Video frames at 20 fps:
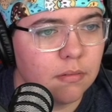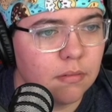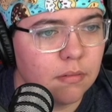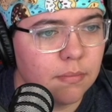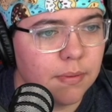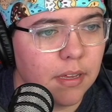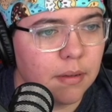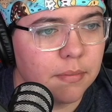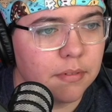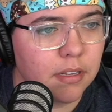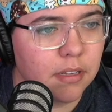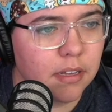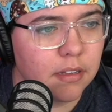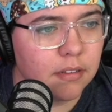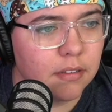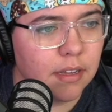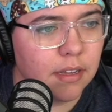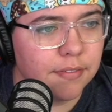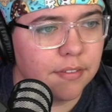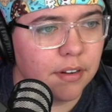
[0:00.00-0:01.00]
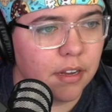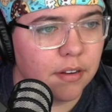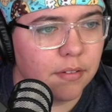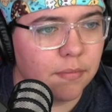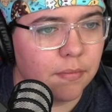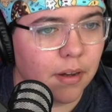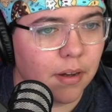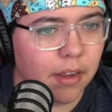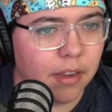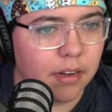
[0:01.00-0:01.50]
be able to get left and
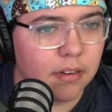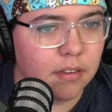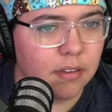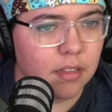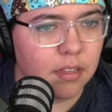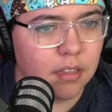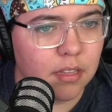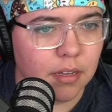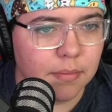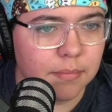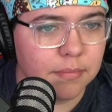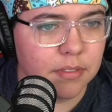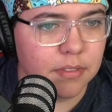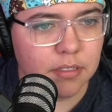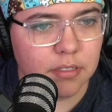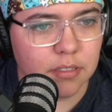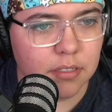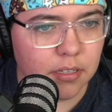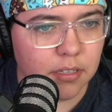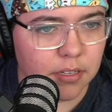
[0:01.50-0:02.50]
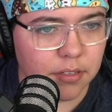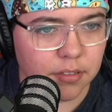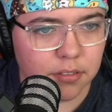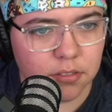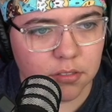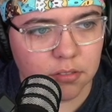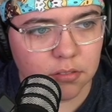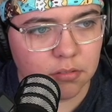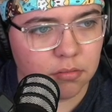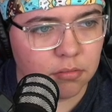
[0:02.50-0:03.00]
right thumbsticks.